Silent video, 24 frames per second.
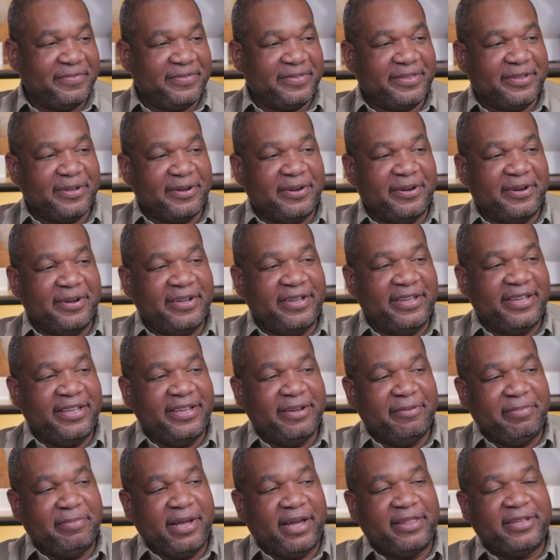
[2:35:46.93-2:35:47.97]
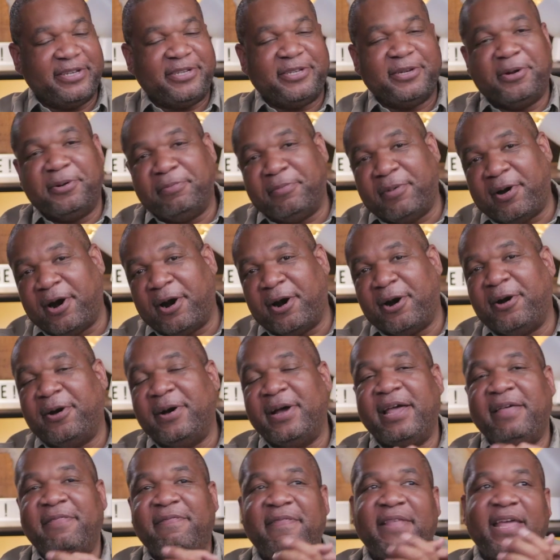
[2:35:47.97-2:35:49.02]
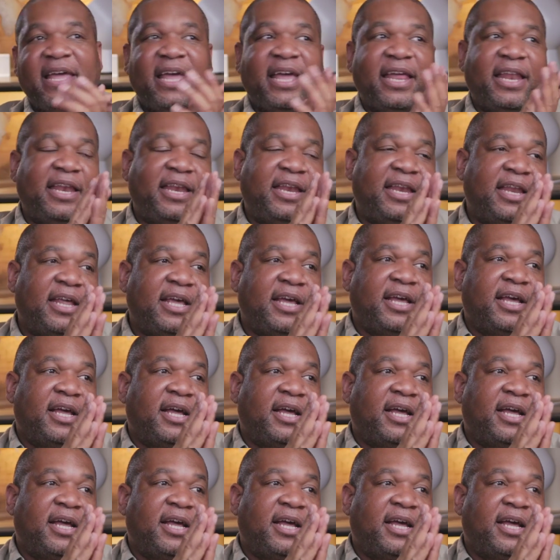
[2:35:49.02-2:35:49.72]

So he'll be on the show tomorrow, and then